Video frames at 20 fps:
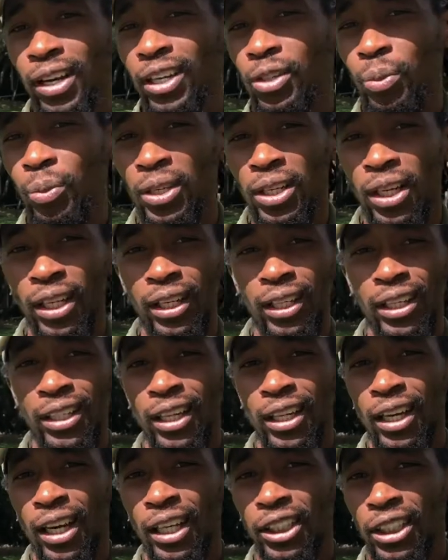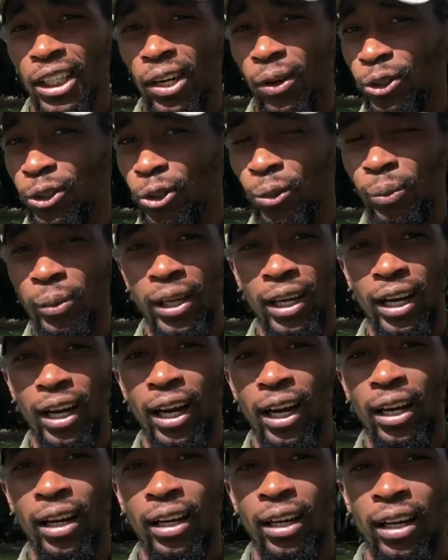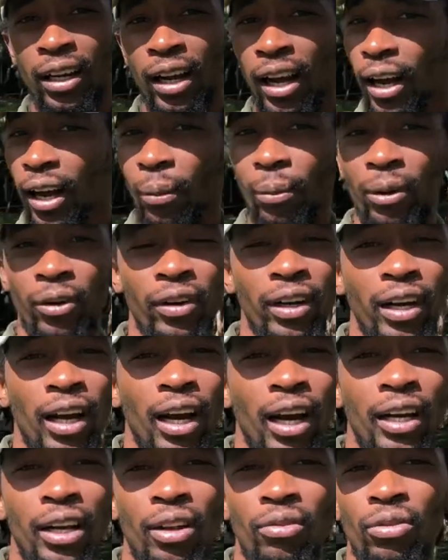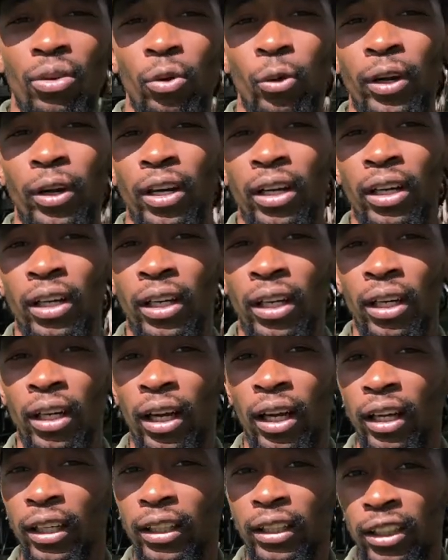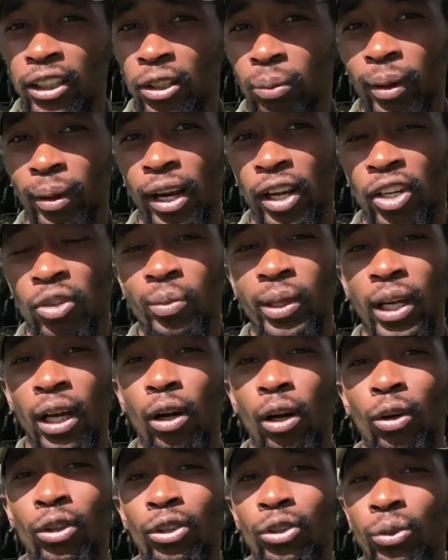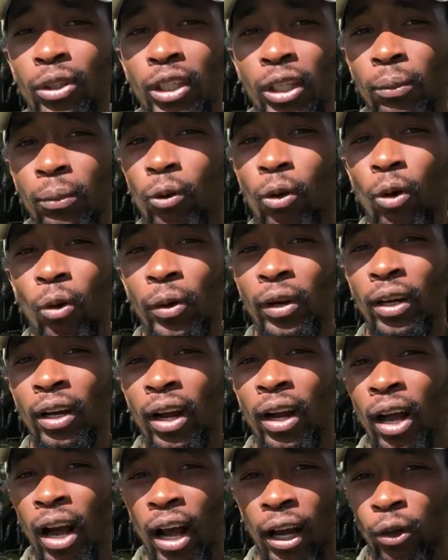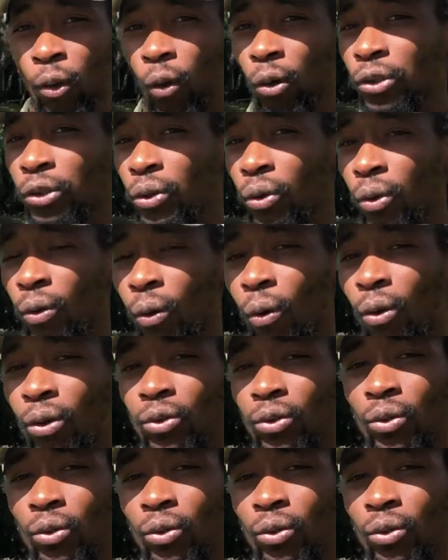especially international, Jamaica, America, and everywhere. It inspires me a lot to keep going. And also, so